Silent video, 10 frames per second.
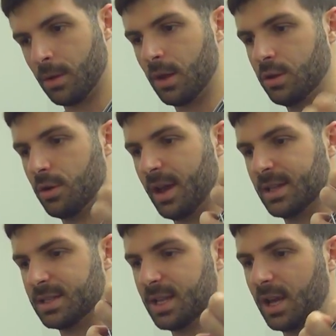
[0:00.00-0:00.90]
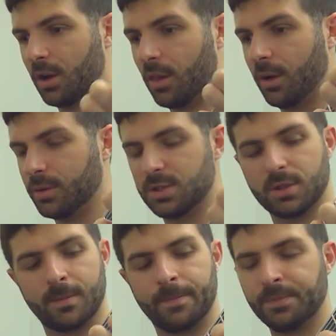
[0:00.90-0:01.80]
your hand staying
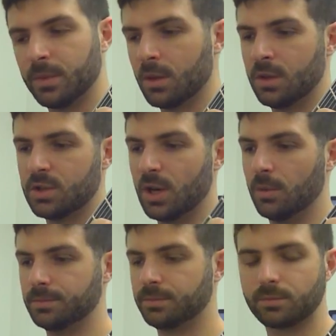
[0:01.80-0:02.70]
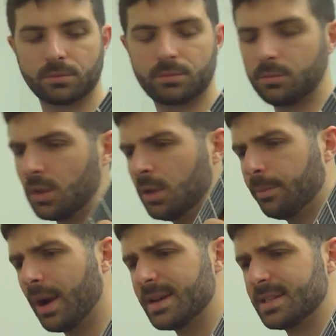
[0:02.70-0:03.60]
close. So, in
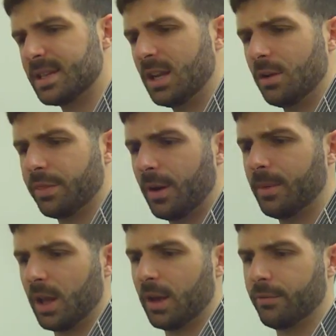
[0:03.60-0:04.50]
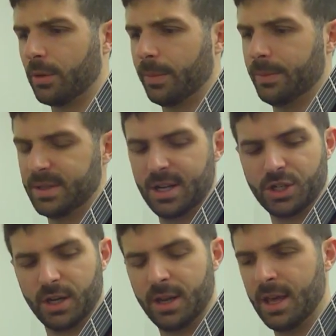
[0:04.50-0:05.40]
practice, getting your thumb in a comfortable
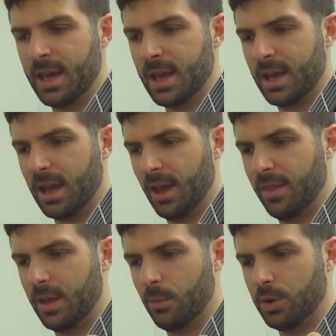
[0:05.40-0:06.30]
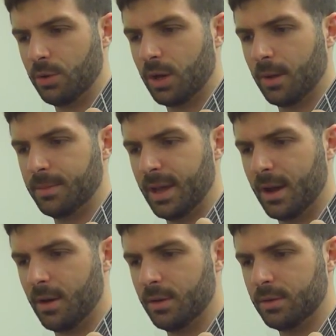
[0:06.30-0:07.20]
position, and then when you come
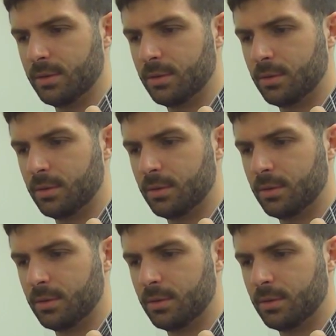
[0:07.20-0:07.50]
down,